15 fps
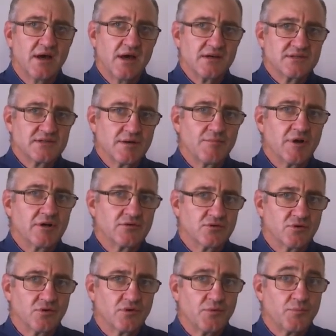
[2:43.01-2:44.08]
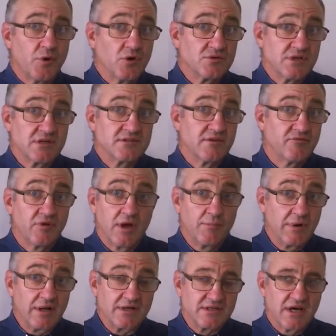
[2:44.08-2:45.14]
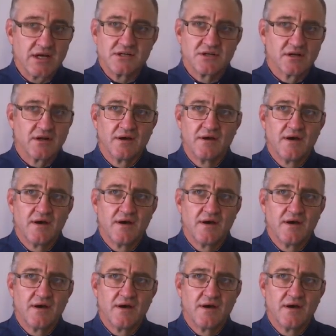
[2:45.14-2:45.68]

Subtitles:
similar to the process of rehabilitation.